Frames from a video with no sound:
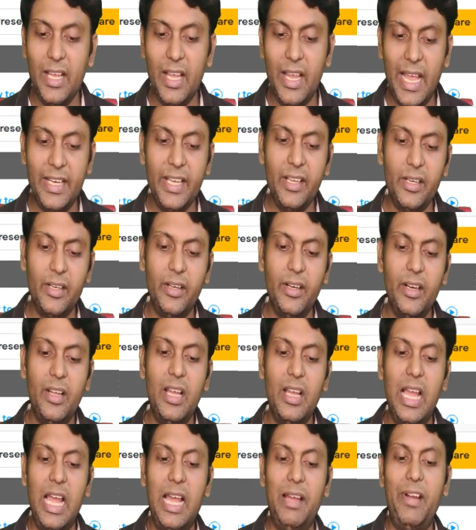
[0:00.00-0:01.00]
and here
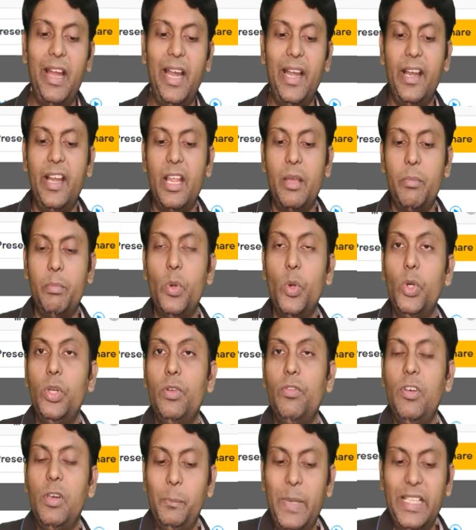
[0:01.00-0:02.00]
I've added a
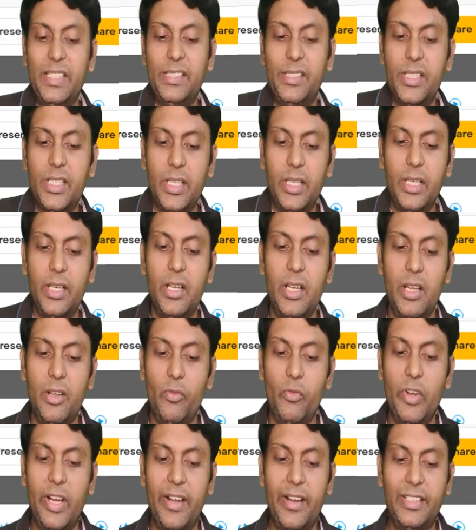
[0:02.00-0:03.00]
beautiful picture
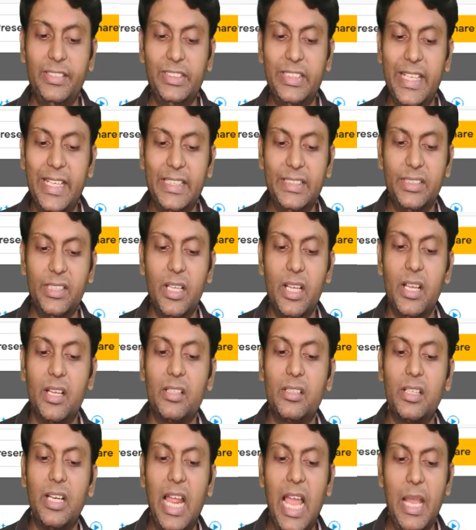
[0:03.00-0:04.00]
where it says
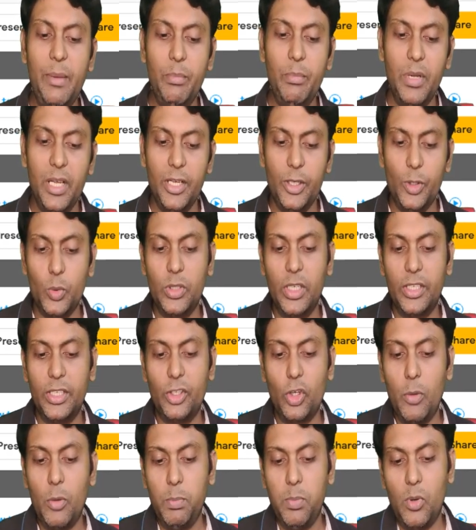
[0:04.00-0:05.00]
climb to the
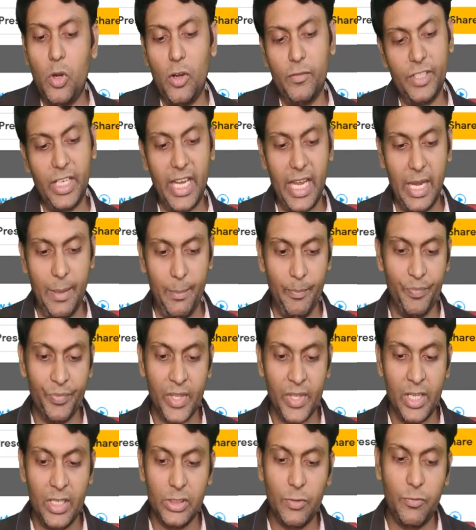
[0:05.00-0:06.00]
top of the game.
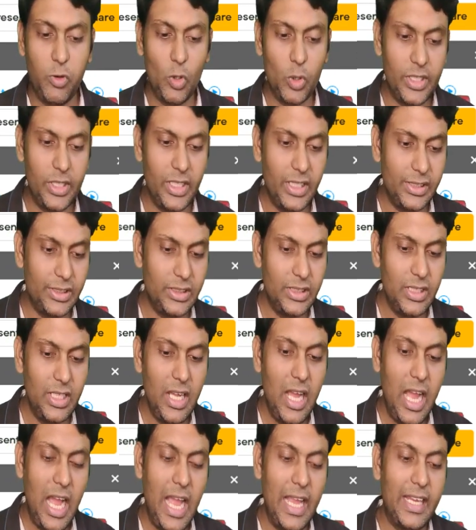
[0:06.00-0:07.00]
So for this
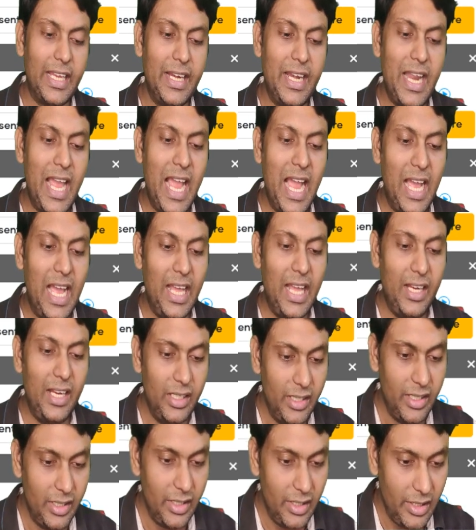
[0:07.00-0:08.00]
I can add,
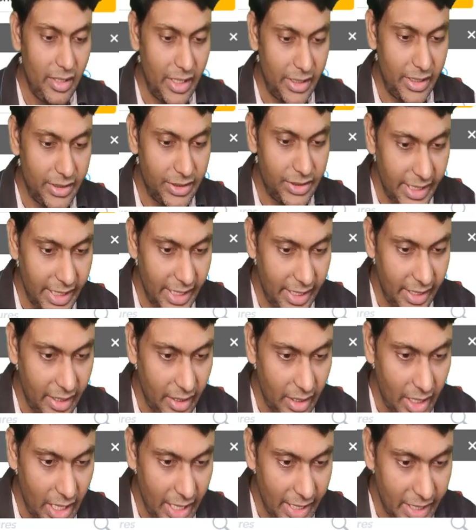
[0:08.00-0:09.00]
let's say
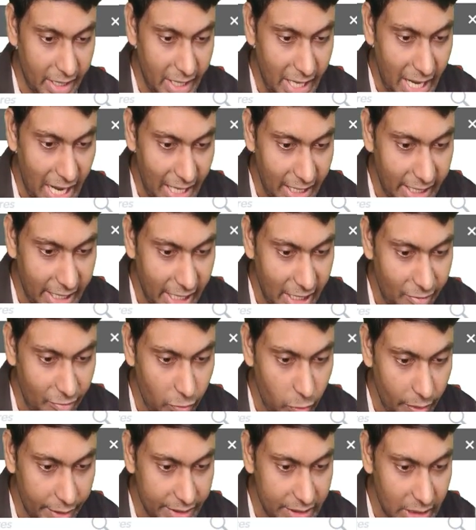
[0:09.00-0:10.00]
I can add a game.
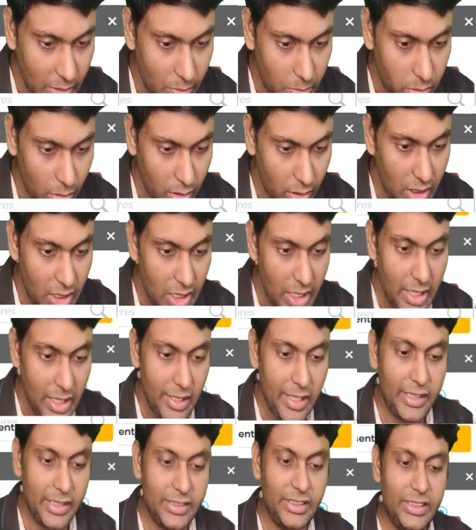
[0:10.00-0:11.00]
For example,
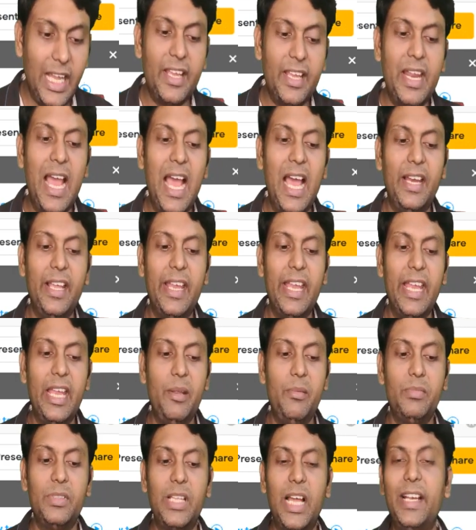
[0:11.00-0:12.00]
let's say I can add a
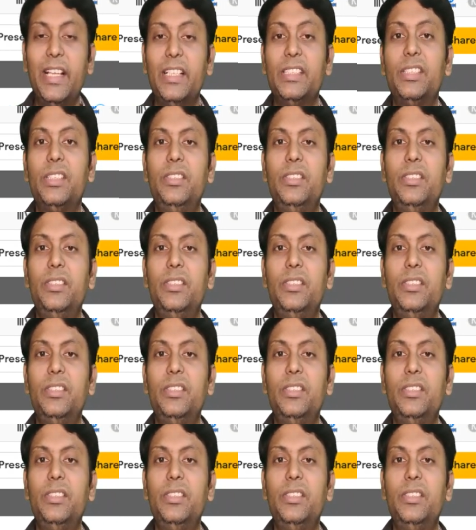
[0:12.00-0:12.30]
game that is